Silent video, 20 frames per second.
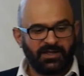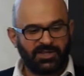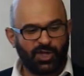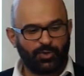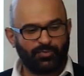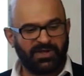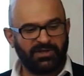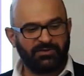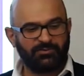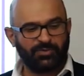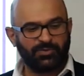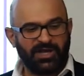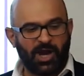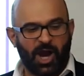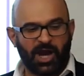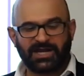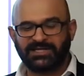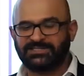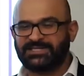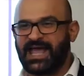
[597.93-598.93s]
they're being
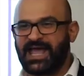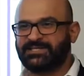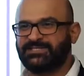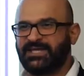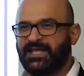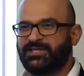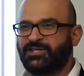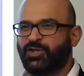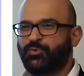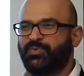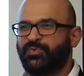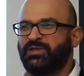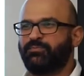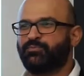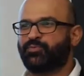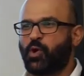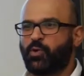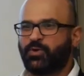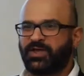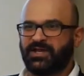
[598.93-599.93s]
re-architected, they're being
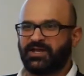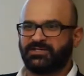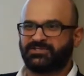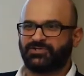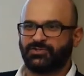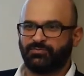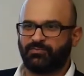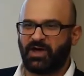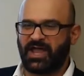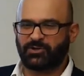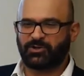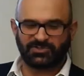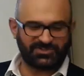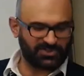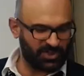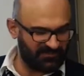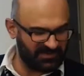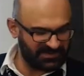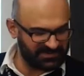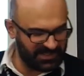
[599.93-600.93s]
broken into
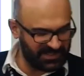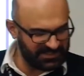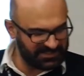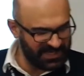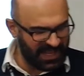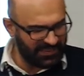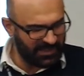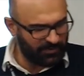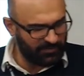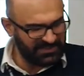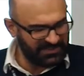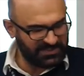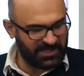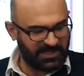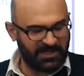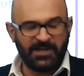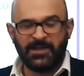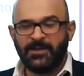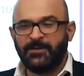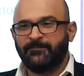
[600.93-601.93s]
microservices. And the
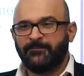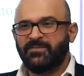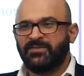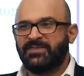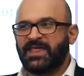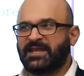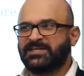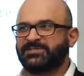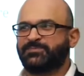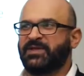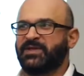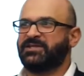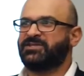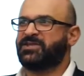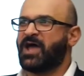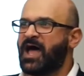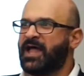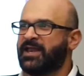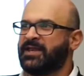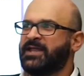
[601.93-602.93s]
reason that is being
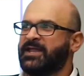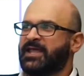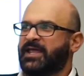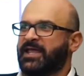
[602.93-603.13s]
done